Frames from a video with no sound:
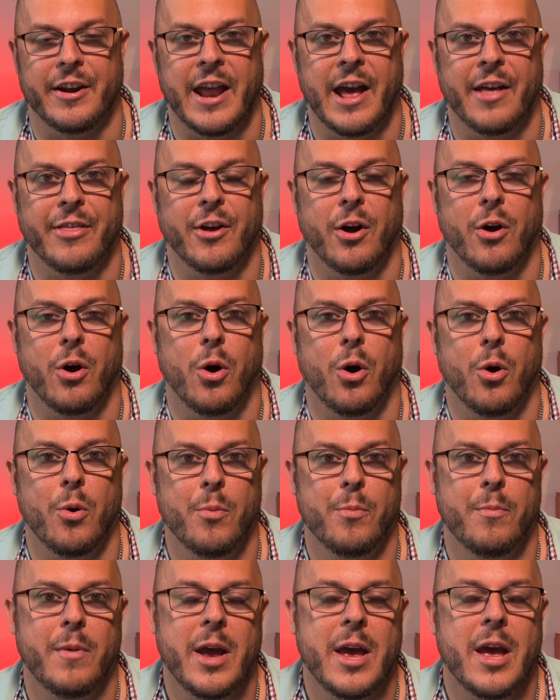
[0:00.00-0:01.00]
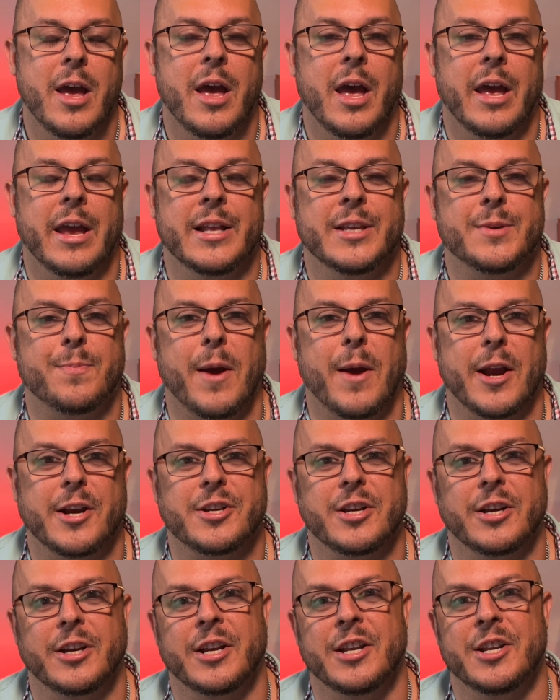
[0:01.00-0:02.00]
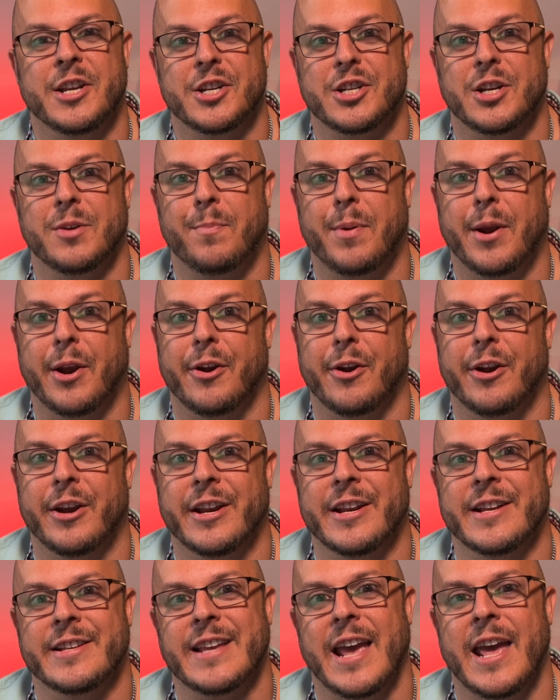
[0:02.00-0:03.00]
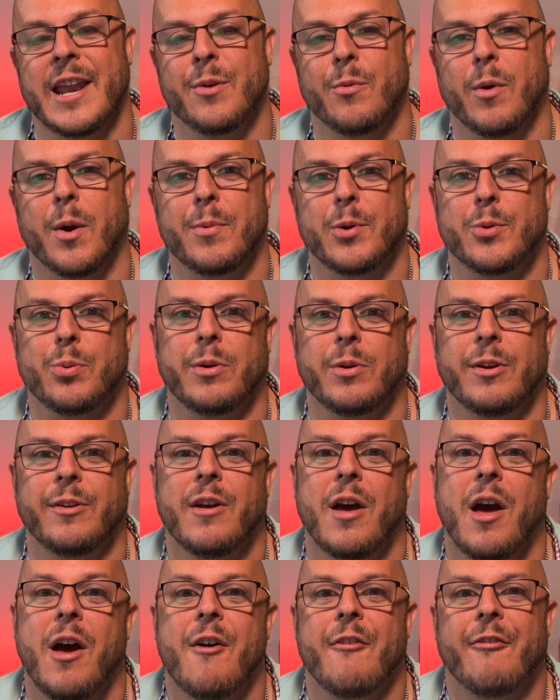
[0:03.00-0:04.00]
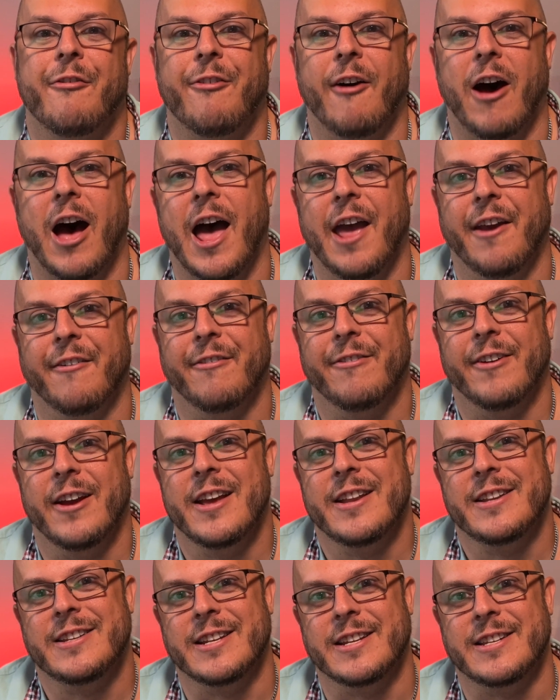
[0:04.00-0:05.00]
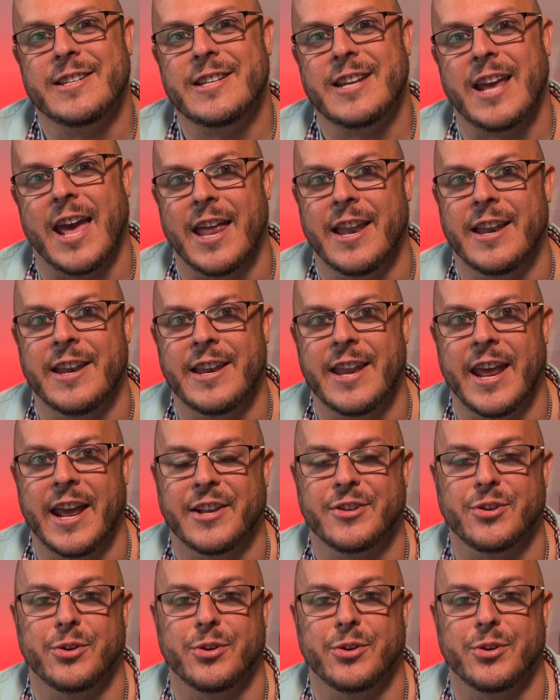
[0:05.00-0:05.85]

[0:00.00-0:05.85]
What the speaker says: Now, the home inspection condition period is anywhere between 5 to 10 days.